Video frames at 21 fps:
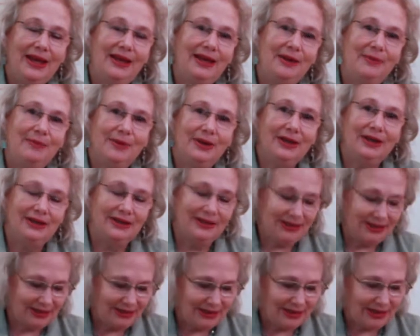Annie Bond,
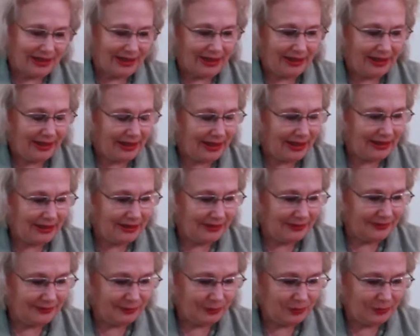and I had
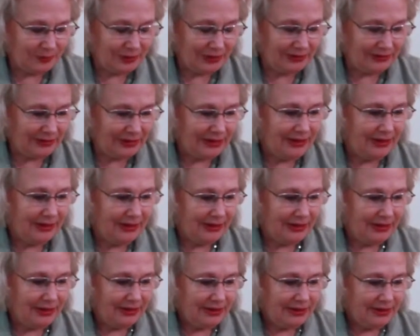a woman
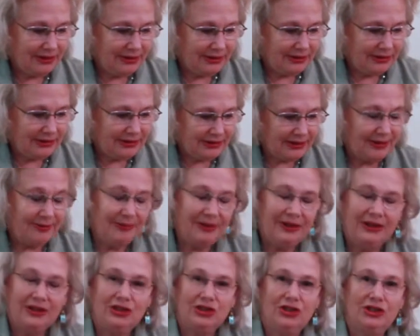tell
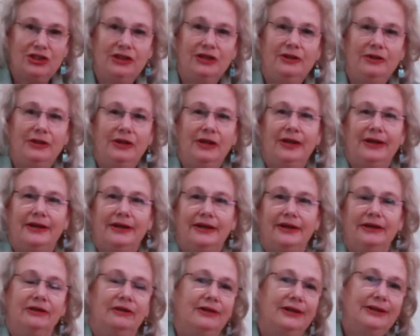me that she got
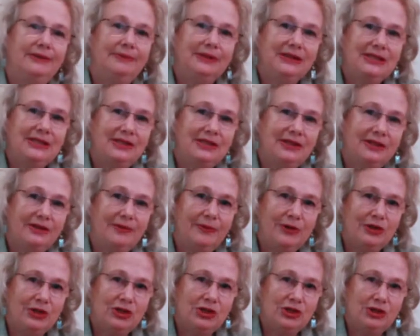incredibly sick
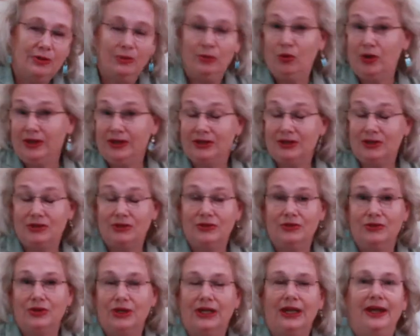when she went
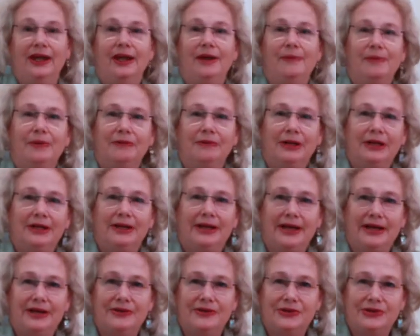to the Cape and rented a
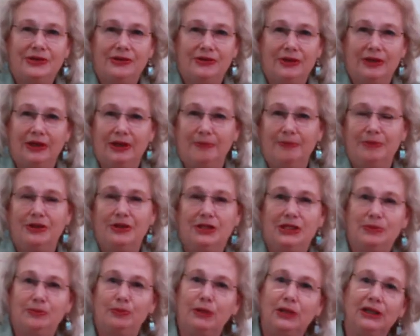house, and there had been
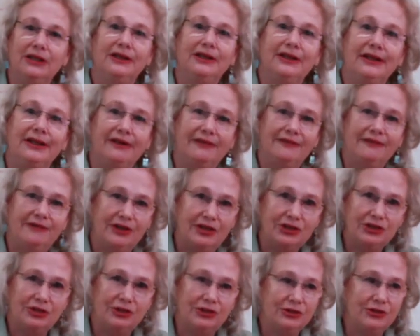these plug-in air
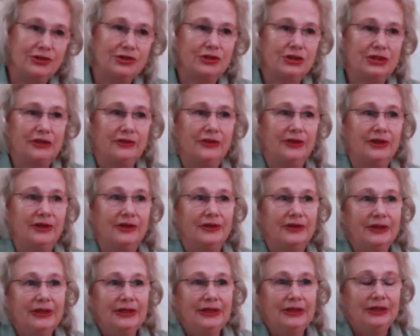fresheners in the